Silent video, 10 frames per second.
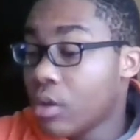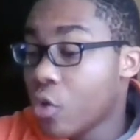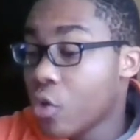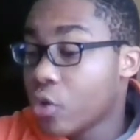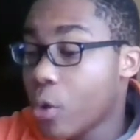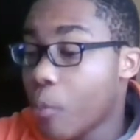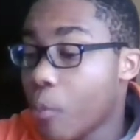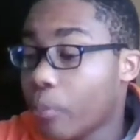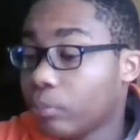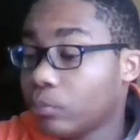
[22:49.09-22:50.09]
So,
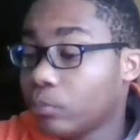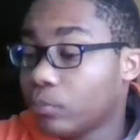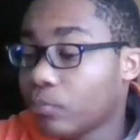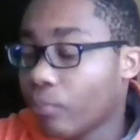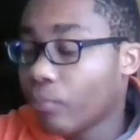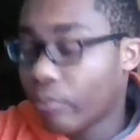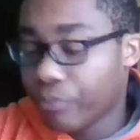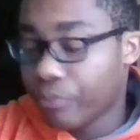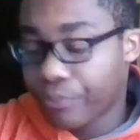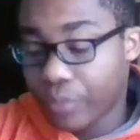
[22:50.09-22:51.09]

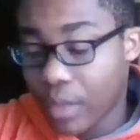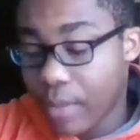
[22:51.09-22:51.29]
in